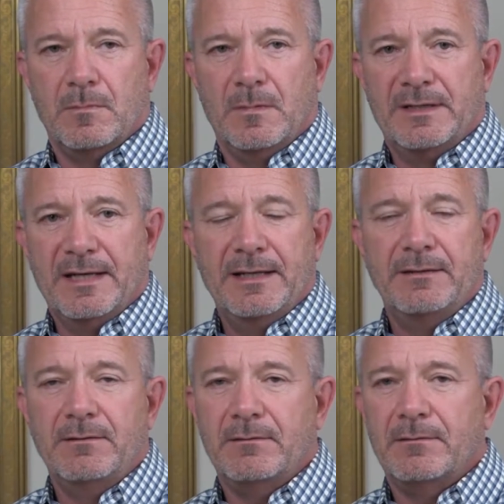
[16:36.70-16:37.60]

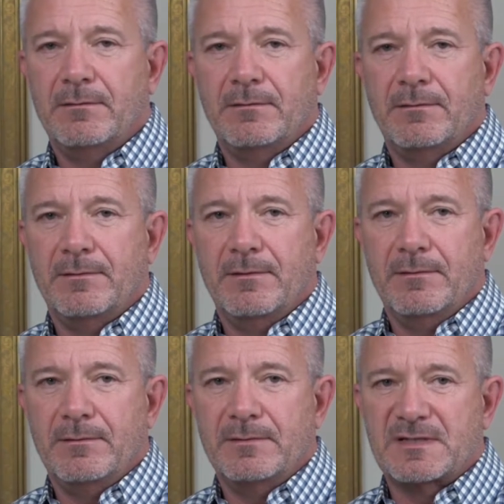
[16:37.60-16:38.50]
Again,
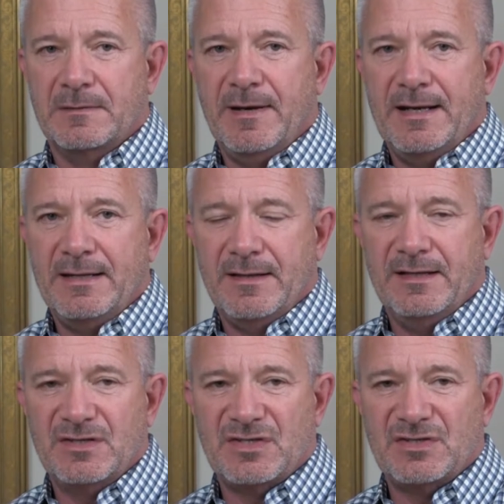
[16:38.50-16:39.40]
somebody that
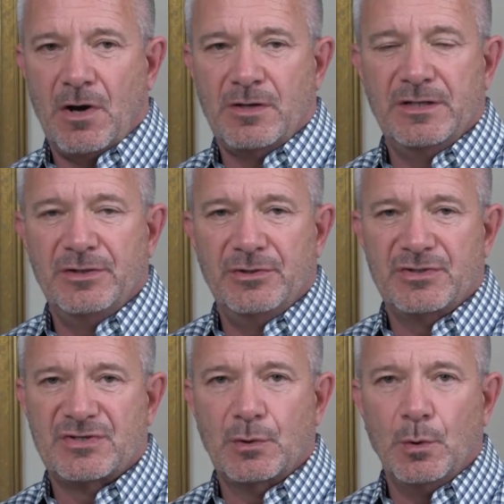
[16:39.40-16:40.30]
is stalking your
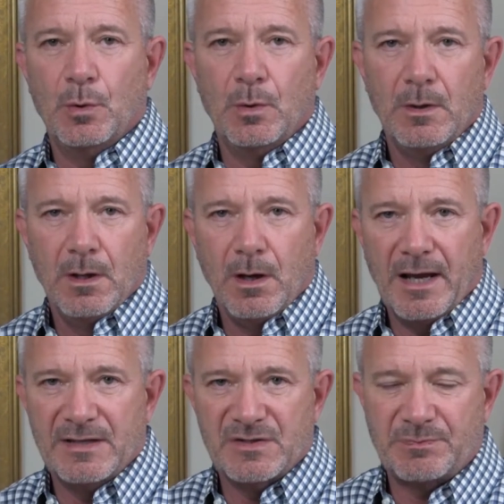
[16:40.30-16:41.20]
school,
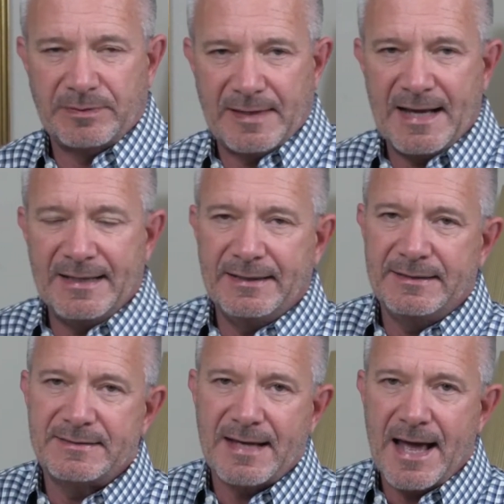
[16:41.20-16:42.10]
is planning an
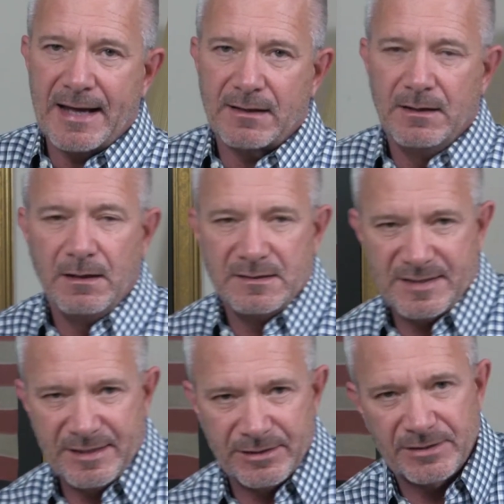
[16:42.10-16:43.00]
attack,
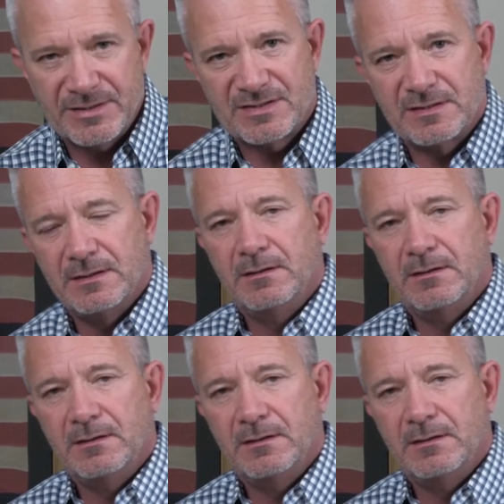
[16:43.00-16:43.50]
terrorist,